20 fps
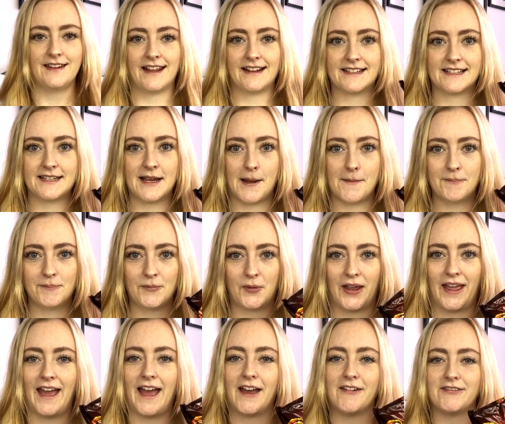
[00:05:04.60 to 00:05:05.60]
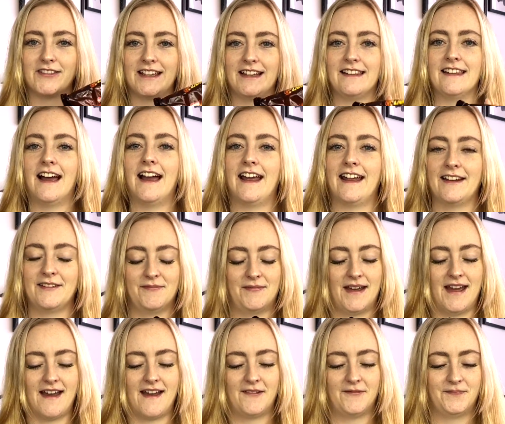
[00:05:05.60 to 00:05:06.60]
Next up, we have the Lion
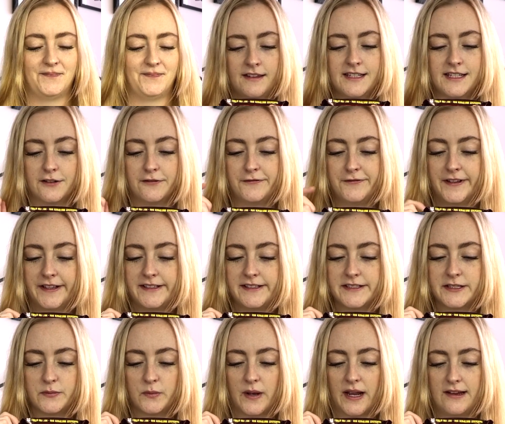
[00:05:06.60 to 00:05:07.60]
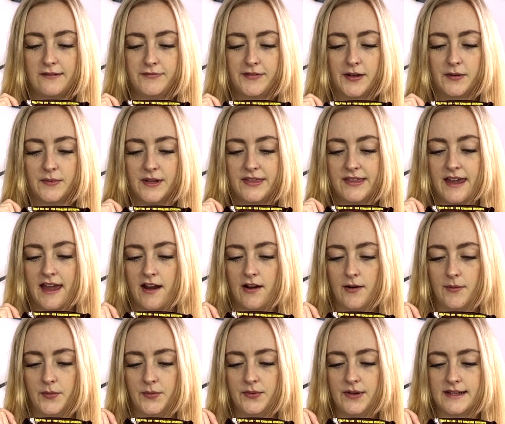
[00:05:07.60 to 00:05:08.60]
Bar. It's a filled wafer with
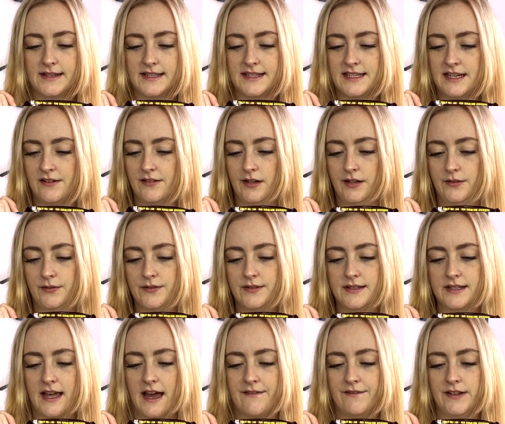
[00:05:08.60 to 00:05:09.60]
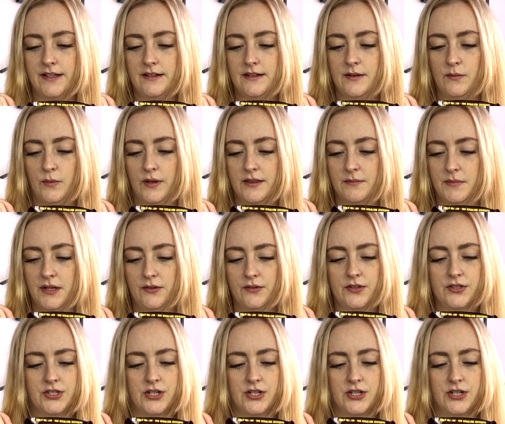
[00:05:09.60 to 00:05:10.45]
caramel and cereals covered with milk